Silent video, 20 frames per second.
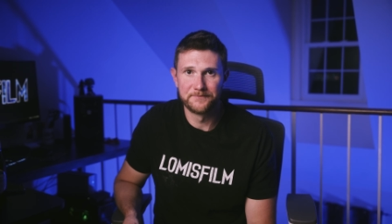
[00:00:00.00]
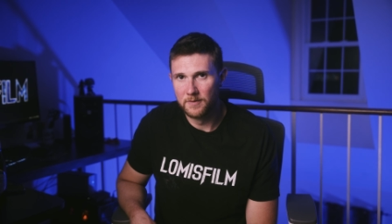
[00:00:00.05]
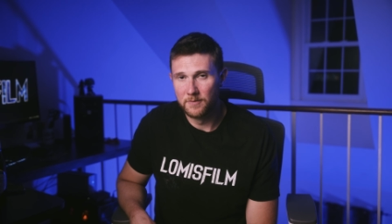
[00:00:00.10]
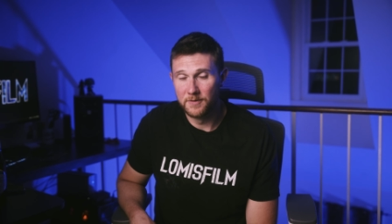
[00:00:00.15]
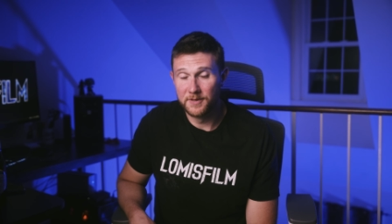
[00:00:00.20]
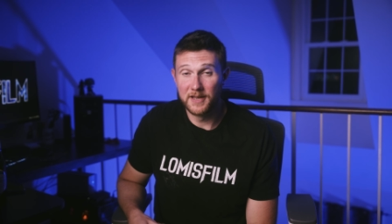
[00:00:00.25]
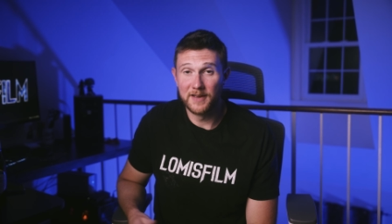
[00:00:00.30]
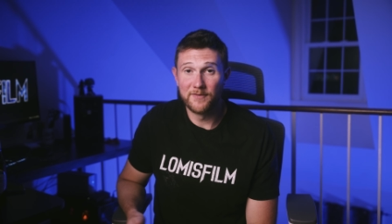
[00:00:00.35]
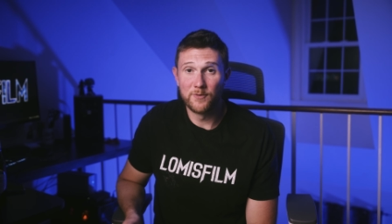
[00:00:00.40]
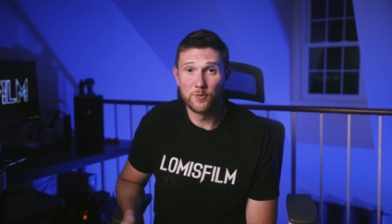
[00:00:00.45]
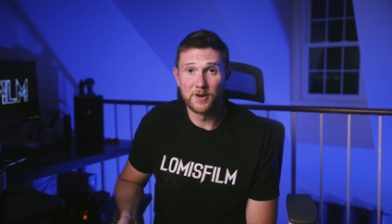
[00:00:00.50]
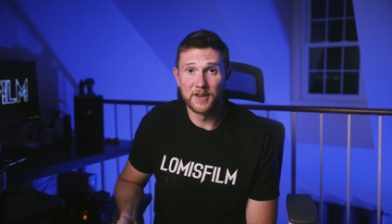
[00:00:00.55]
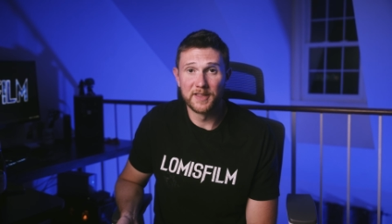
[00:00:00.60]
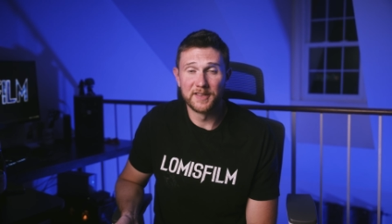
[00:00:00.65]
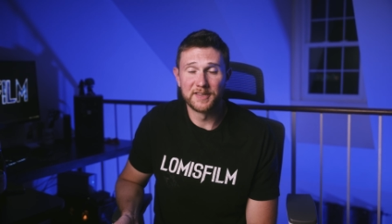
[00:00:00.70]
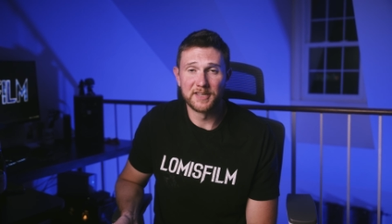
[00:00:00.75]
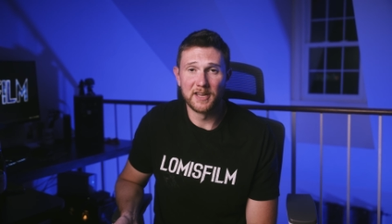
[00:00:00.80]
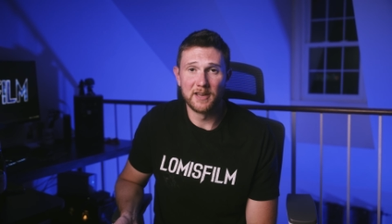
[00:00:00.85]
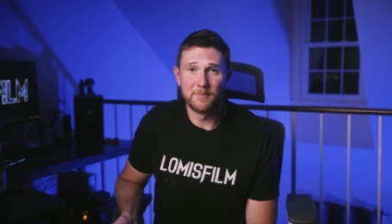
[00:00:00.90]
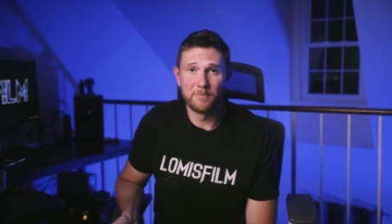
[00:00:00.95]
With everyone on the
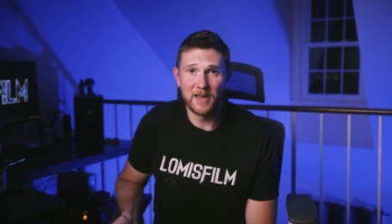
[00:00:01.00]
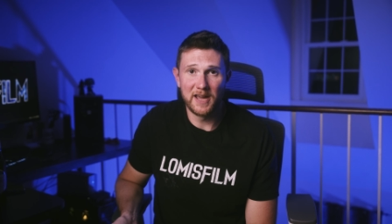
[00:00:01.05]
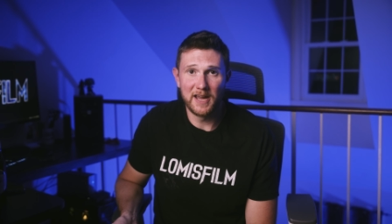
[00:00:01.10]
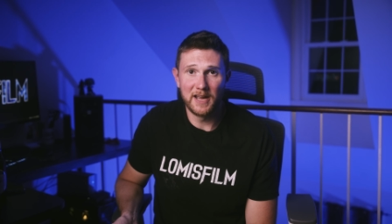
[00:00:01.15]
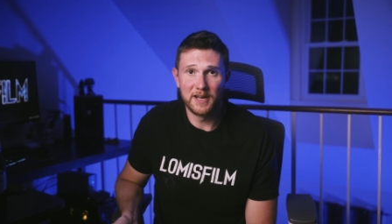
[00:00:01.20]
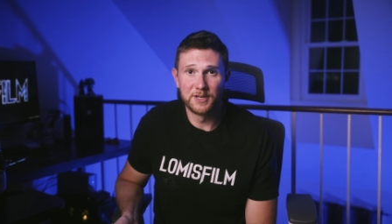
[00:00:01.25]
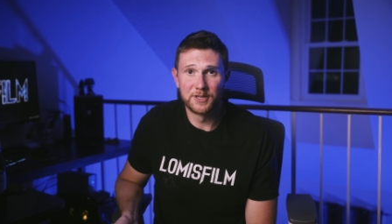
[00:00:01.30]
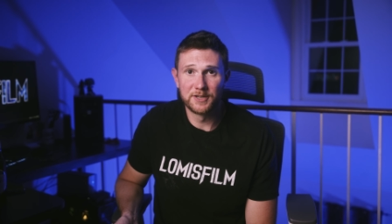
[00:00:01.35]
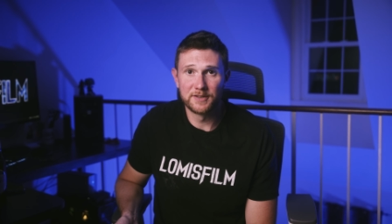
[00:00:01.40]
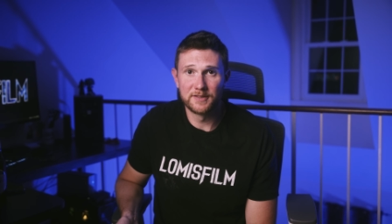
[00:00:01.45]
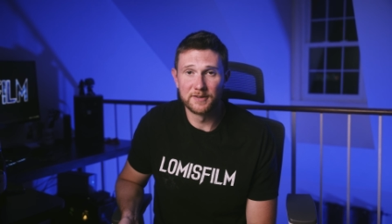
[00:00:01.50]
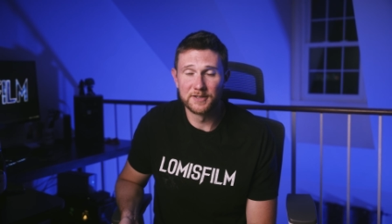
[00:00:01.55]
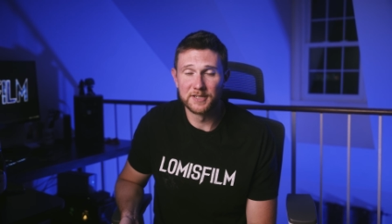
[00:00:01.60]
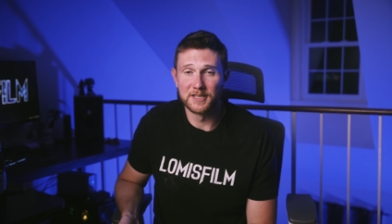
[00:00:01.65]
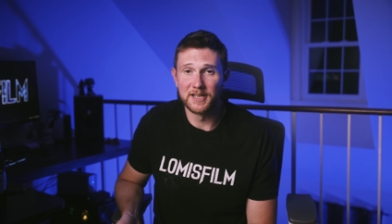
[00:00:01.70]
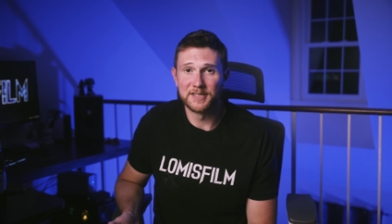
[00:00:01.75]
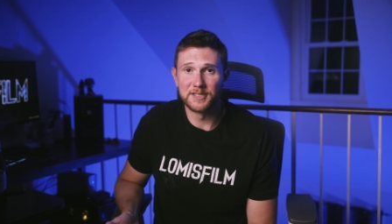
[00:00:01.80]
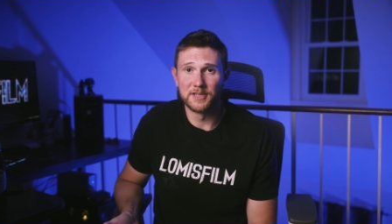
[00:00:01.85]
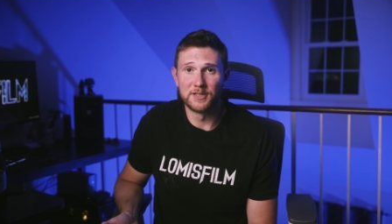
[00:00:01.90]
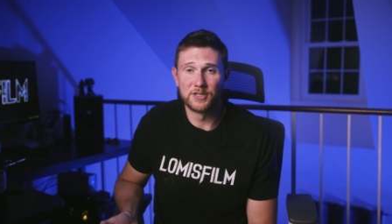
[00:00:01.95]
same page, there's
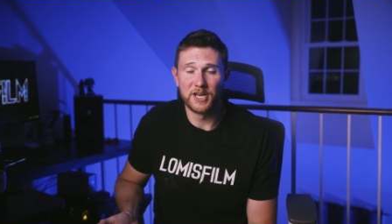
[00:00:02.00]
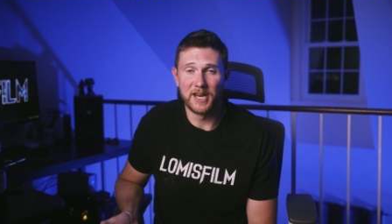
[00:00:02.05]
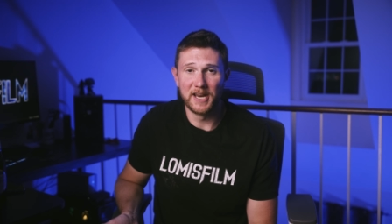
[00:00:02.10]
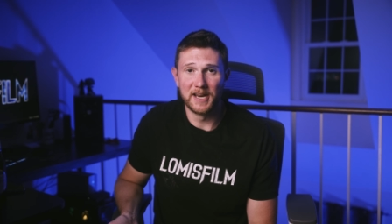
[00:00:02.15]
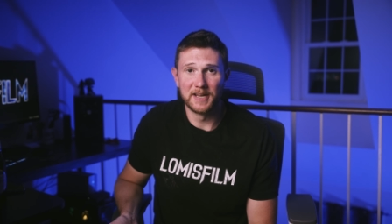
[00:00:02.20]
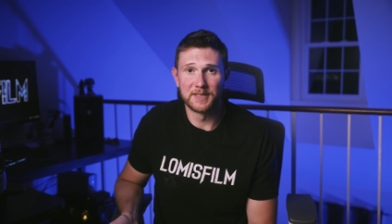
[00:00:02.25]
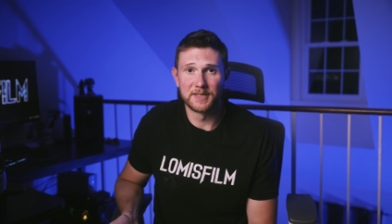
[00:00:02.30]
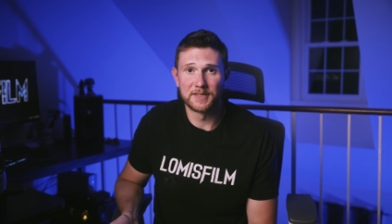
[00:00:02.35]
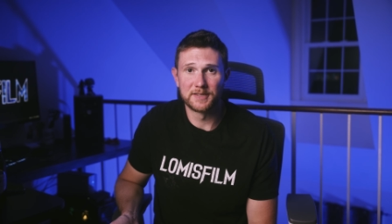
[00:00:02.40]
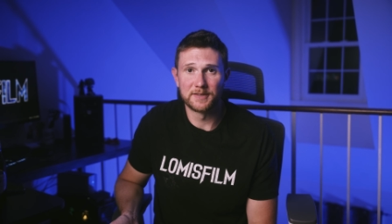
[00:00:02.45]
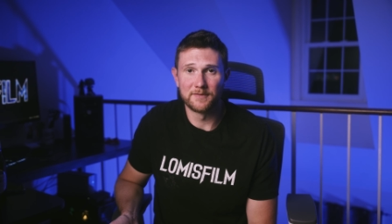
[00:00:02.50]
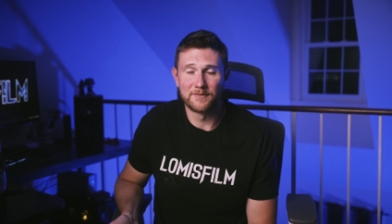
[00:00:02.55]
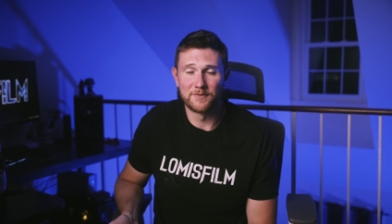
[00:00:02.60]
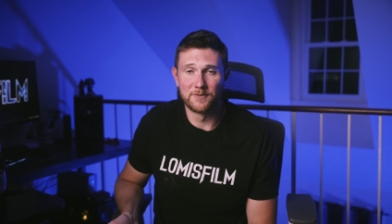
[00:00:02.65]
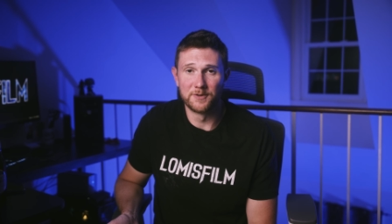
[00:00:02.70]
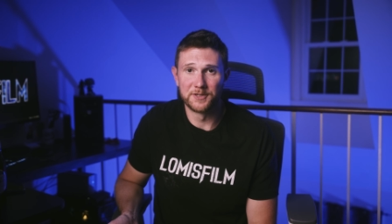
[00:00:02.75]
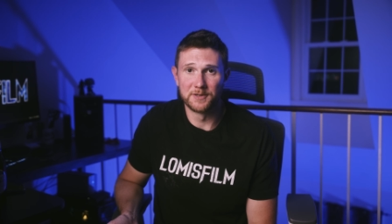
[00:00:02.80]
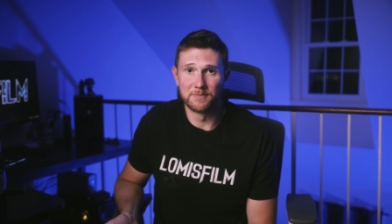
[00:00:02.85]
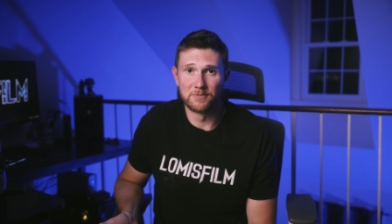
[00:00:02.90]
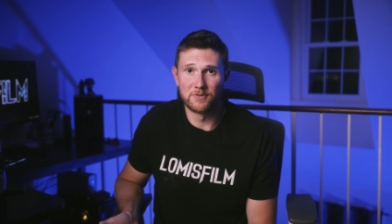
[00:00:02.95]
less a chance
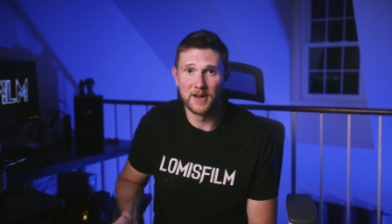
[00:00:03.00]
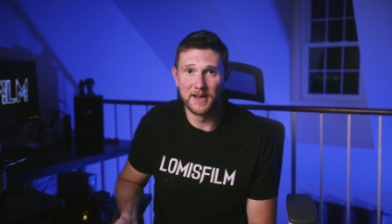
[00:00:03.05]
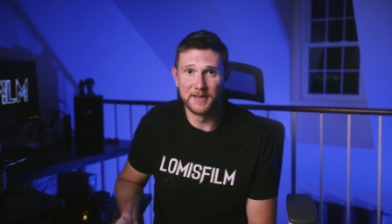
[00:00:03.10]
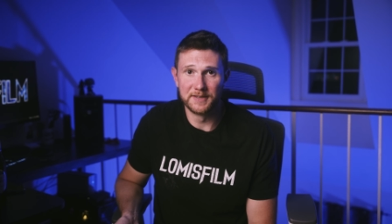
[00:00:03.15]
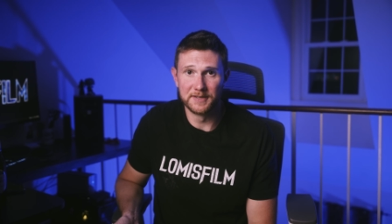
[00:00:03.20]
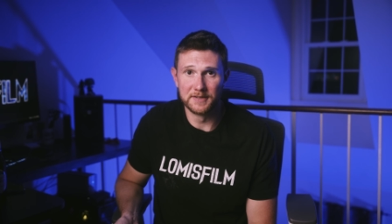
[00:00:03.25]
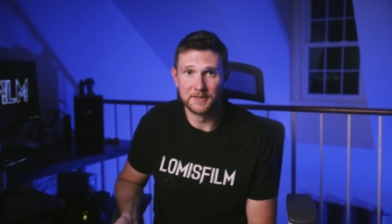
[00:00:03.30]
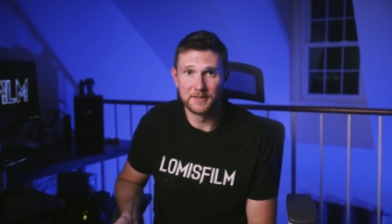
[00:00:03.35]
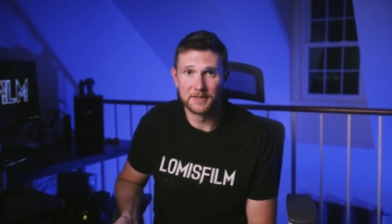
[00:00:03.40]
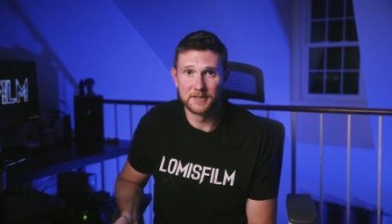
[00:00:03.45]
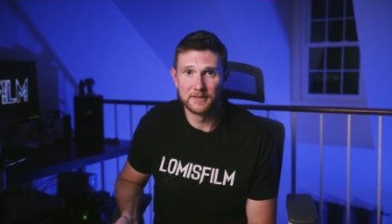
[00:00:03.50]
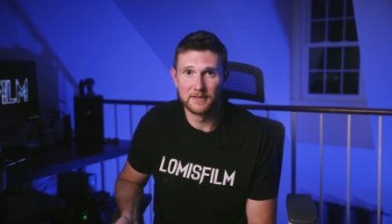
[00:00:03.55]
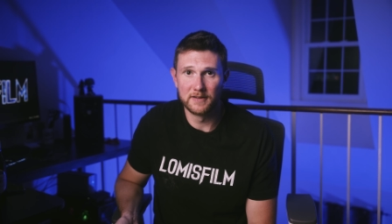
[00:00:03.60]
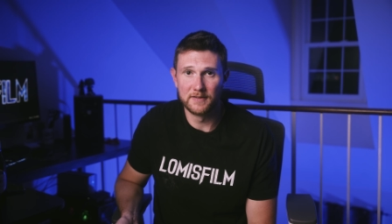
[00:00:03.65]
for surprises.